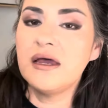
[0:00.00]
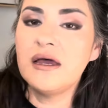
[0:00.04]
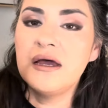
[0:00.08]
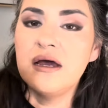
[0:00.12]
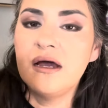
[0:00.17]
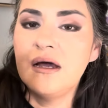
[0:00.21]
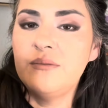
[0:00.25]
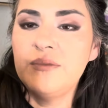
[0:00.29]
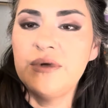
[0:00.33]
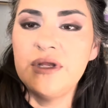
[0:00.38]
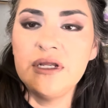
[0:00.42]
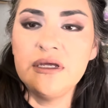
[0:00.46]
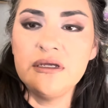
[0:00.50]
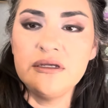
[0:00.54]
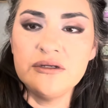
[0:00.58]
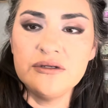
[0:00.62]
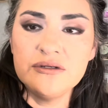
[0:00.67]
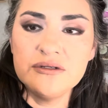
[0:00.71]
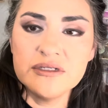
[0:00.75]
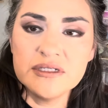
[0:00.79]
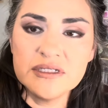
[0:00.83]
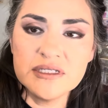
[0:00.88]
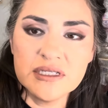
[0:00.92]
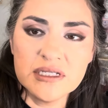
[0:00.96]
I'm going to
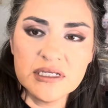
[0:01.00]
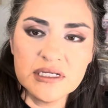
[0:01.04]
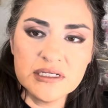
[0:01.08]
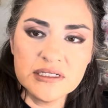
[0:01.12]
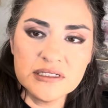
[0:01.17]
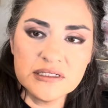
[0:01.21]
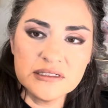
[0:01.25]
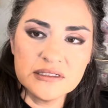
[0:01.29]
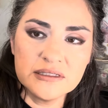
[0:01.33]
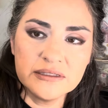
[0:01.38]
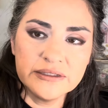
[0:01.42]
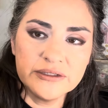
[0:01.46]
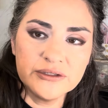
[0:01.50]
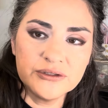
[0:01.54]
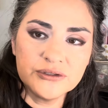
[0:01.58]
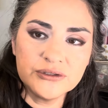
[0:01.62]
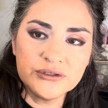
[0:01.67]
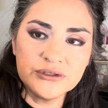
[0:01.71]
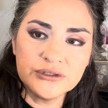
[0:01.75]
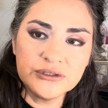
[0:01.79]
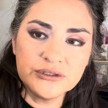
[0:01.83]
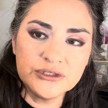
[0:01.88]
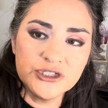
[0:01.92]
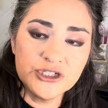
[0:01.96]
use this
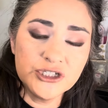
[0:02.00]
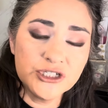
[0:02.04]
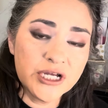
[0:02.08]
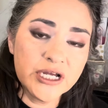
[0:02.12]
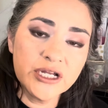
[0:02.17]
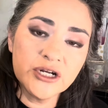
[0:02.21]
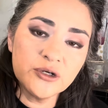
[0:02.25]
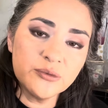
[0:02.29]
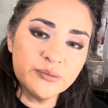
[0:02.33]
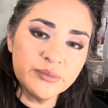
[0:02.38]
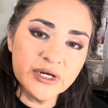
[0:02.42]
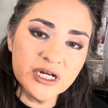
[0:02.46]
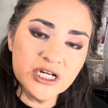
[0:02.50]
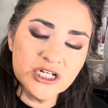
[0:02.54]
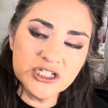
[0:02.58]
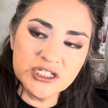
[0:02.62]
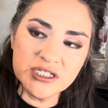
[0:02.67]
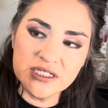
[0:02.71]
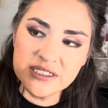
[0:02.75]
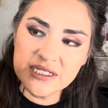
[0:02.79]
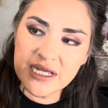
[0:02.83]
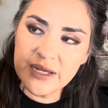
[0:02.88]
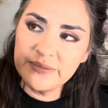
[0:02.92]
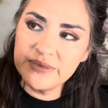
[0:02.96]
little shader brush.
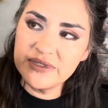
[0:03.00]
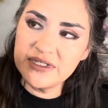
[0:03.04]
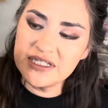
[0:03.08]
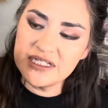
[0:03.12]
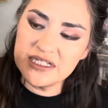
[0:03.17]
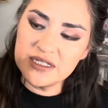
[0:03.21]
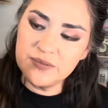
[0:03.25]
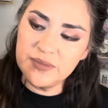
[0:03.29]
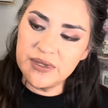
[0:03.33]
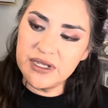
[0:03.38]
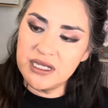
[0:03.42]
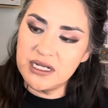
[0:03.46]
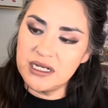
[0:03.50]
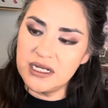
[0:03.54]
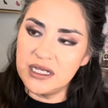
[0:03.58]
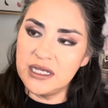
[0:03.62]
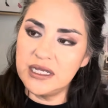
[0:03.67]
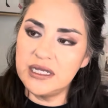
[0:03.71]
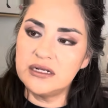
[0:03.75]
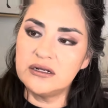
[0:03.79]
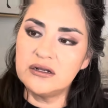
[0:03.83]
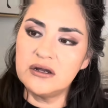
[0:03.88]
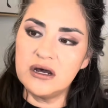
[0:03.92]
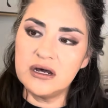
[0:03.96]
This happens to be an
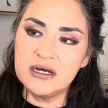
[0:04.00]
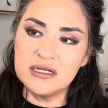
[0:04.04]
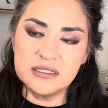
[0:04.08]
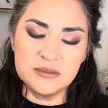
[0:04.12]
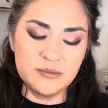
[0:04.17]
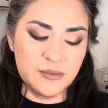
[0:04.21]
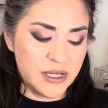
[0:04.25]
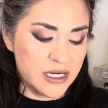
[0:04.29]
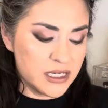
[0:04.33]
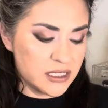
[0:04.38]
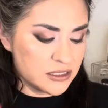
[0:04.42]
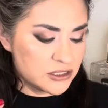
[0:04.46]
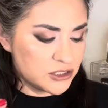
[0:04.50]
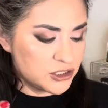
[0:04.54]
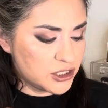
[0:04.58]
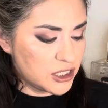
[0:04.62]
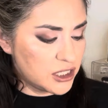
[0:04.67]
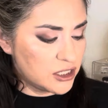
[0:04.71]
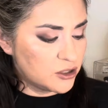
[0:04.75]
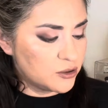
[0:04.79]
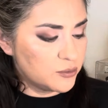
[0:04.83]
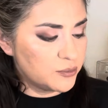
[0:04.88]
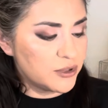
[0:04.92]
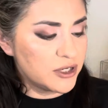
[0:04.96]
IT Cosmetics
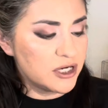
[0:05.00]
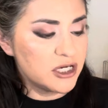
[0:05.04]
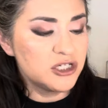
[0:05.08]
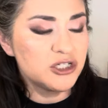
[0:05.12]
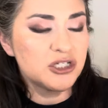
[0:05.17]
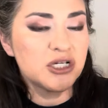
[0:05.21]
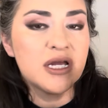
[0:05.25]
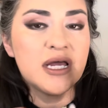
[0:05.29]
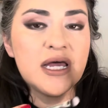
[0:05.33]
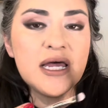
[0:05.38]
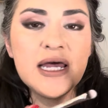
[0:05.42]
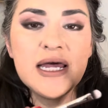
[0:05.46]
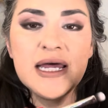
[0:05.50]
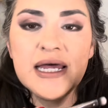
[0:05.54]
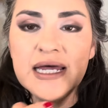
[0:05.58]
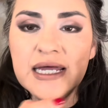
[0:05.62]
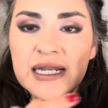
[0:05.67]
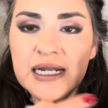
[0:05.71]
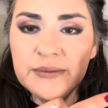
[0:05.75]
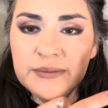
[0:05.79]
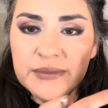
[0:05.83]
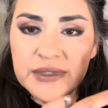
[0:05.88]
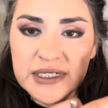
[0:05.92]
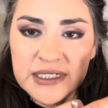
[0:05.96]
shader brush. And
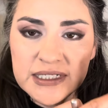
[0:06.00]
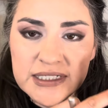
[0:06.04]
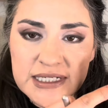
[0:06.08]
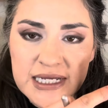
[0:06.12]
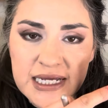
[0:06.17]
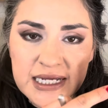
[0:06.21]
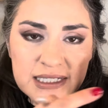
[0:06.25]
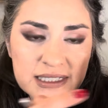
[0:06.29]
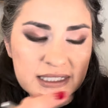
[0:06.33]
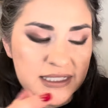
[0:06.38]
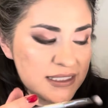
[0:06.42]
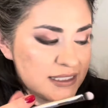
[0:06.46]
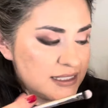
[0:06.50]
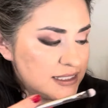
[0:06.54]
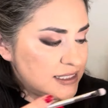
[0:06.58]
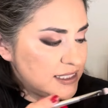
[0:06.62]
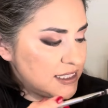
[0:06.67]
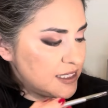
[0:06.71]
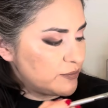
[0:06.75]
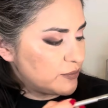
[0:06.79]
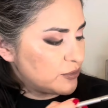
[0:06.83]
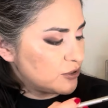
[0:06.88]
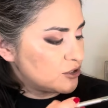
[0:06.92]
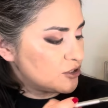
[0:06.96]
I'm going to take this
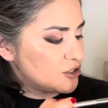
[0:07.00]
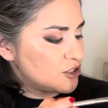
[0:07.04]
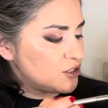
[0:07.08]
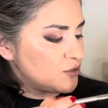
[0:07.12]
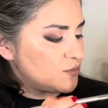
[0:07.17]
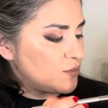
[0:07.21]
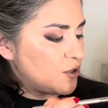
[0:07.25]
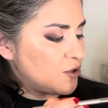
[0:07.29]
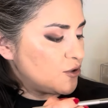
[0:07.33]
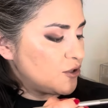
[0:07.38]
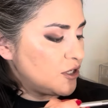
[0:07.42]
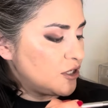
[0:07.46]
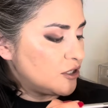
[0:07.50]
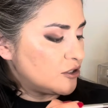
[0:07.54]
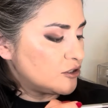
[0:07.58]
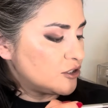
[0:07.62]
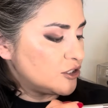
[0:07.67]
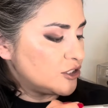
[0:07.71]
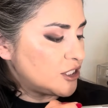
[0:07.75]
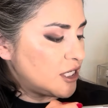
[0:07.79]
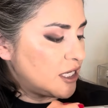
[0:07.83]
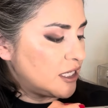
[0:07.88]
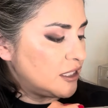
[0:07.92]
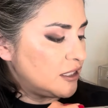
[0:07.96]
deeper, smokier
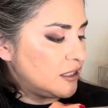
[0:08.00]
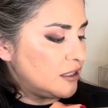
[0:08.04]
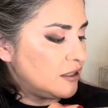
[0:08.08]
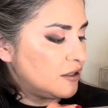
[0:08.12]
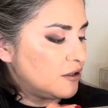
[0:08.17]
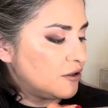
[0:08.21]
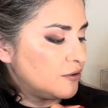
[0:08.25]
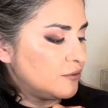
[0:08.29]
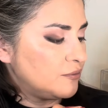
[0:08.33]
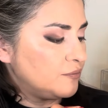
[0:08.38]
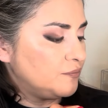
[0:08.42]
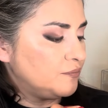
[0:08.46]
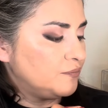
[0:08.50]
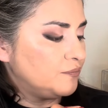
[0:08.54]
shade here.